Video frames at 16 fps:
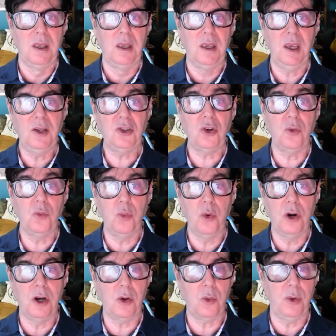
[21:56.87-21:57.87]
It should
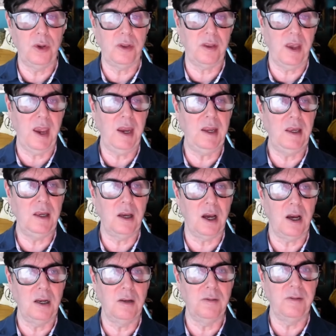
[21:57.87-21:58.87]
work with any
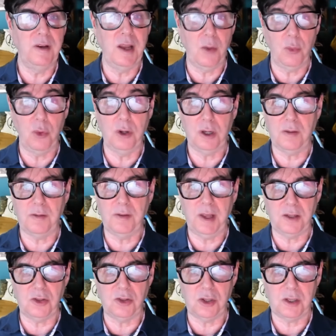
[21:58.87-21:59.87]
kind of network of
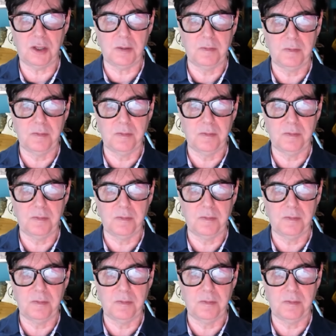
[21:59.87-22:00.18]
ledgers.